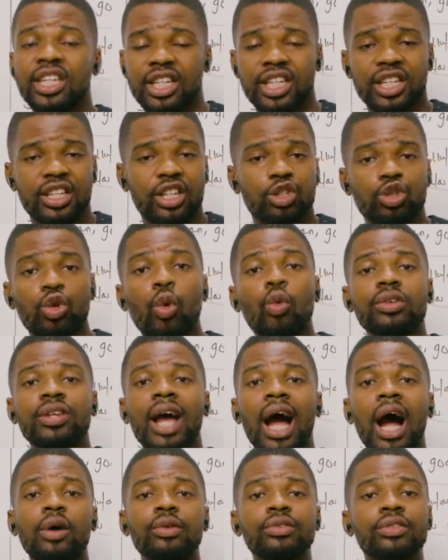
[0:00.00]
in the
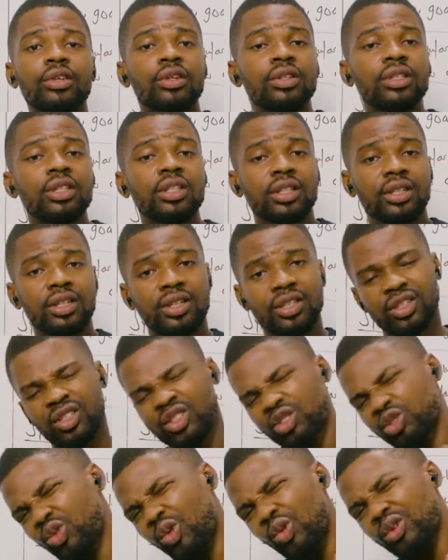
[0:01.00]
2000
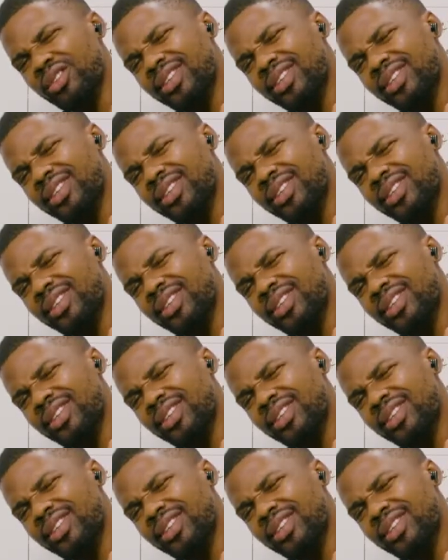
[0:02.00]
to